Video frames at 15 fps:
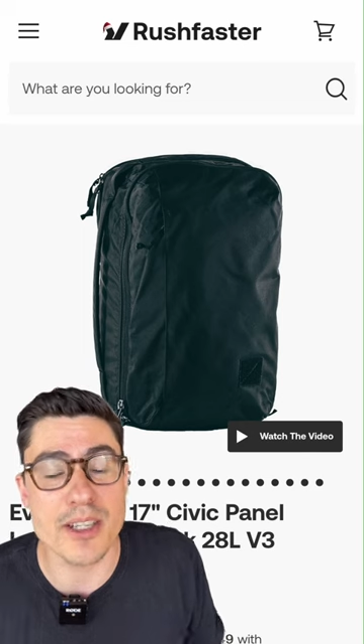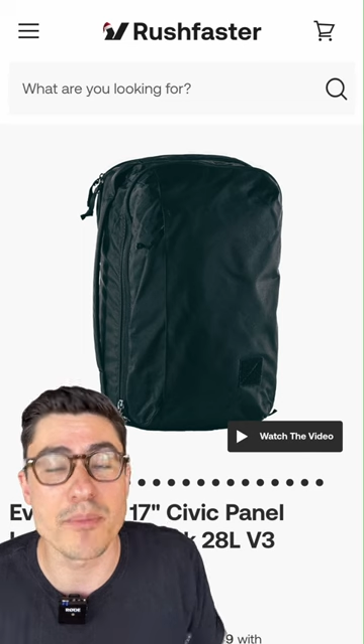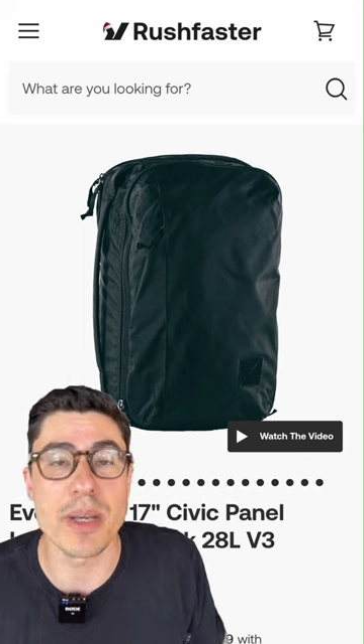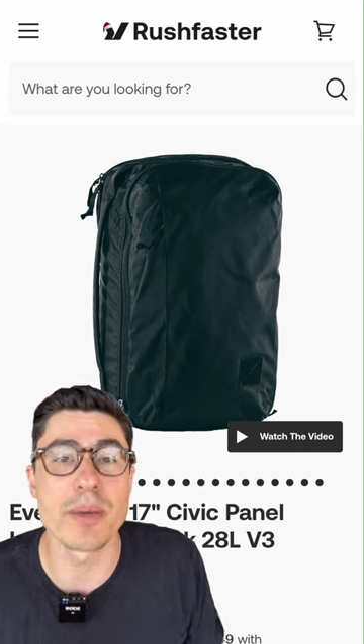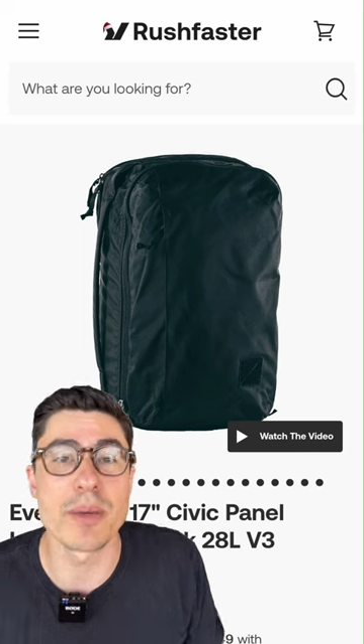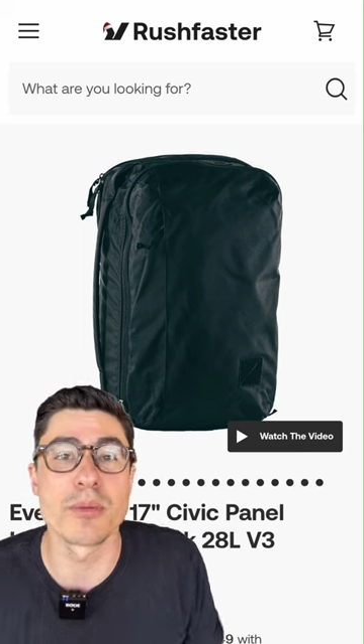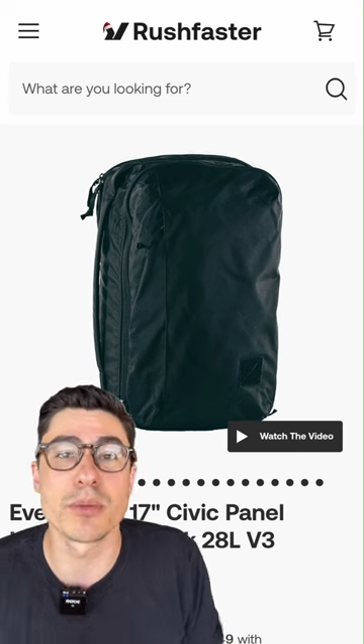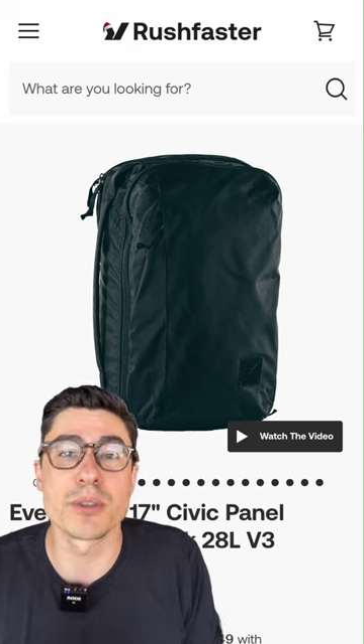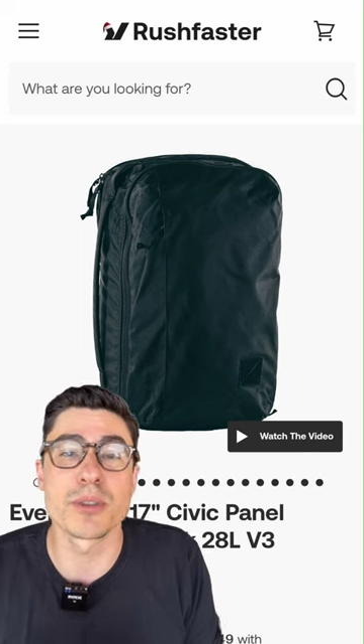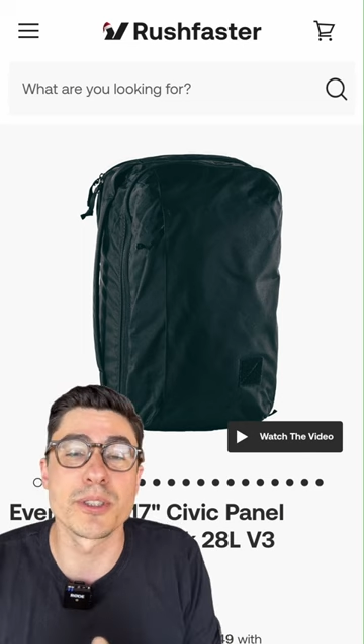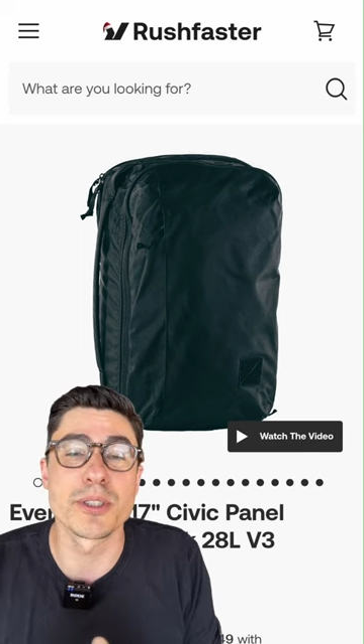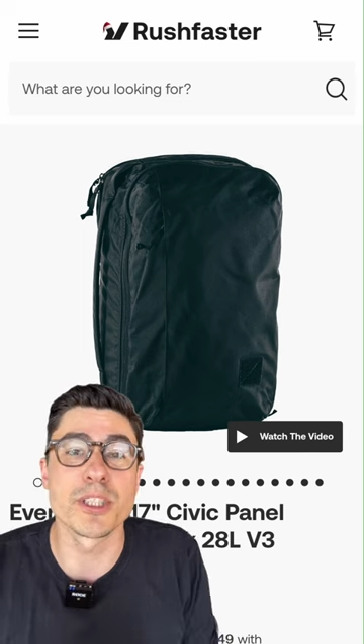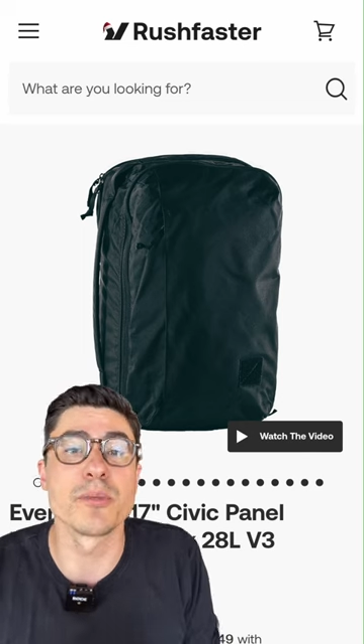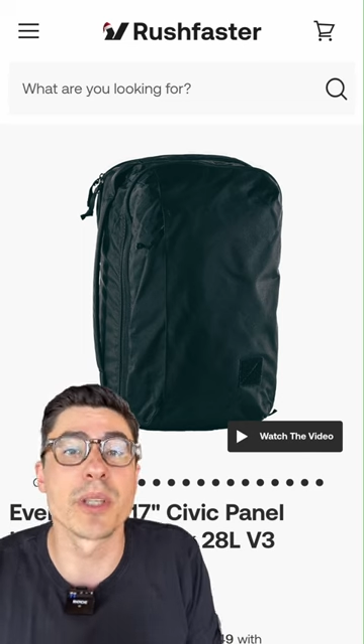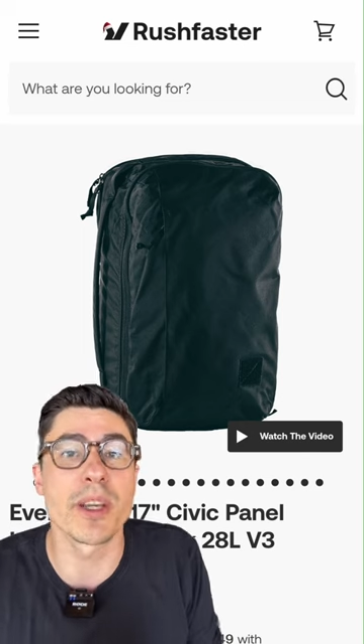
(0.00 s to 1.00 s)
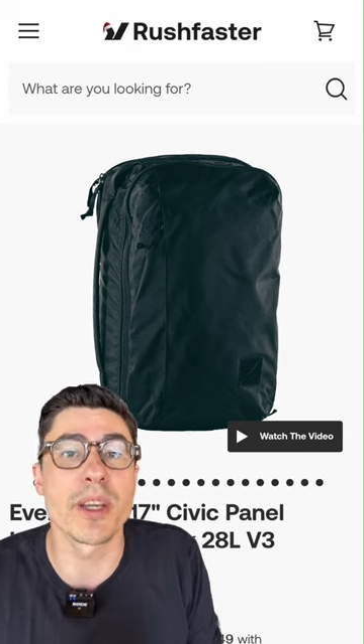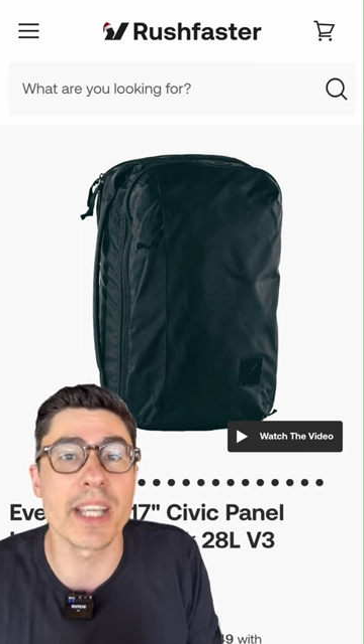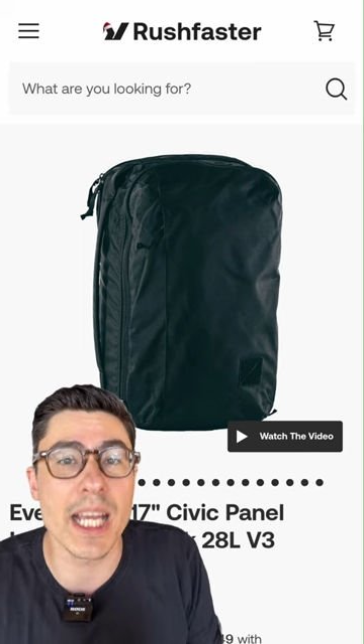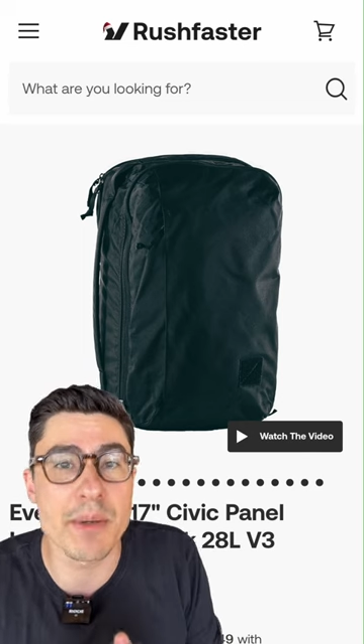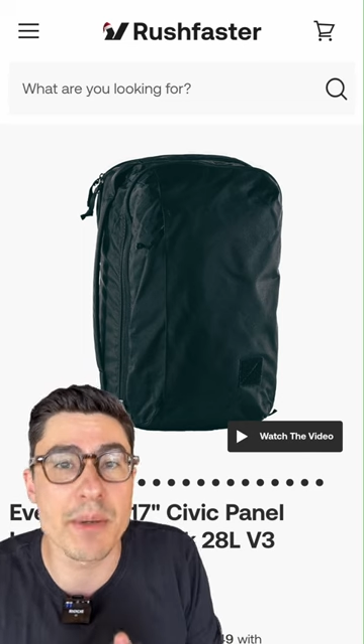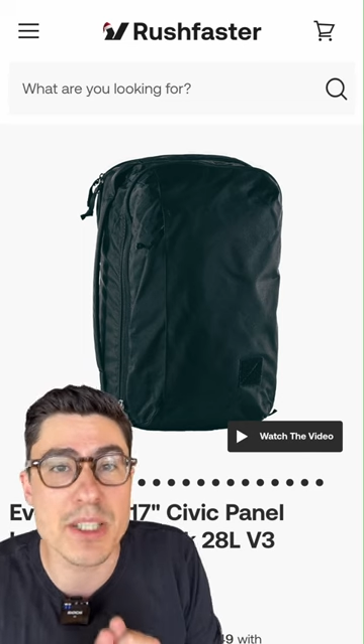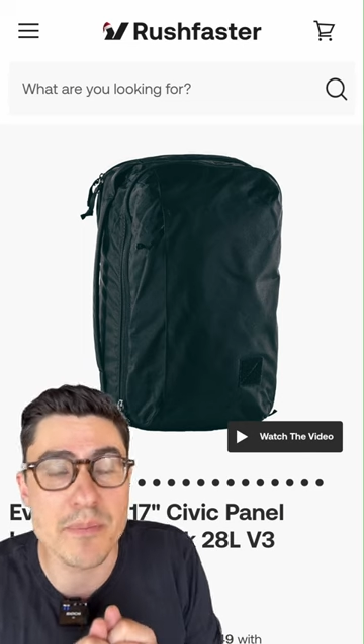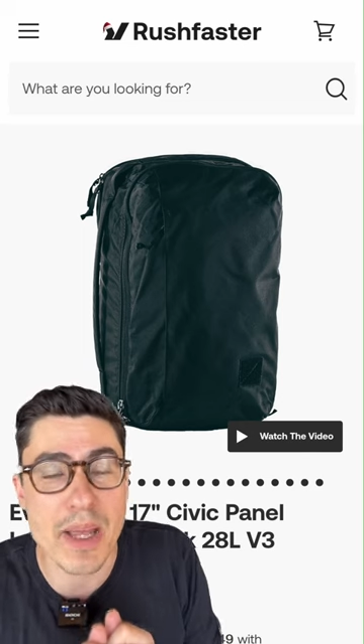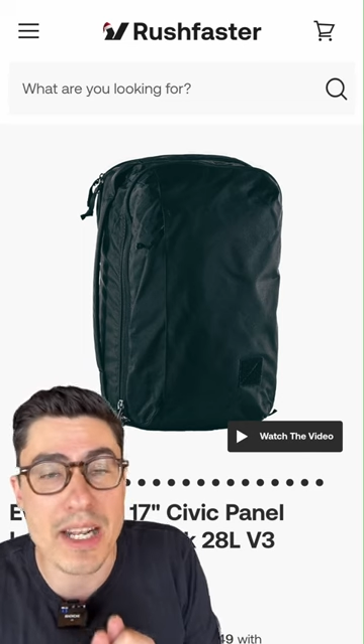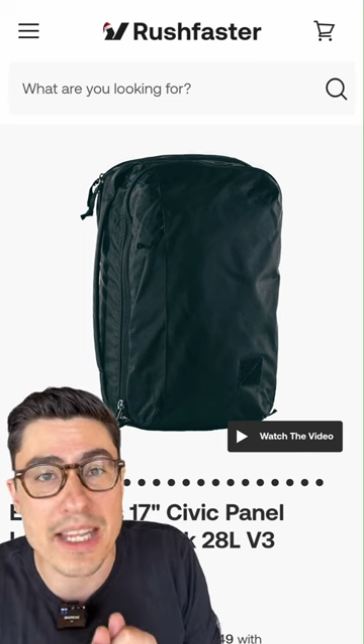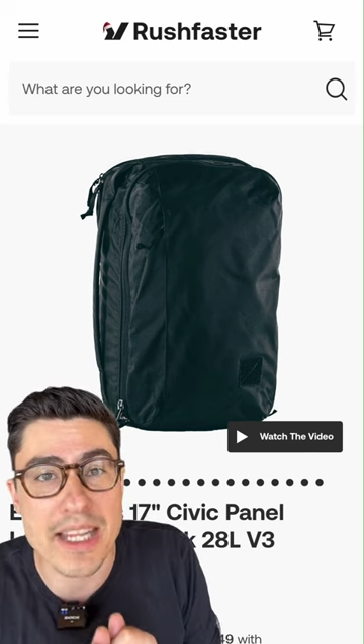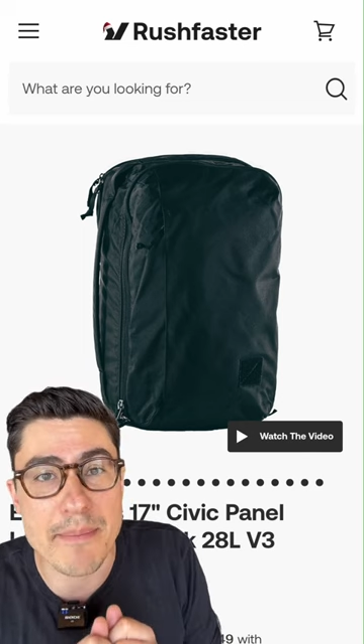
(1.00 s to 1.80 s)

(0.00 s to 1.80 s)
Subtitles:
People will still be okay with spending their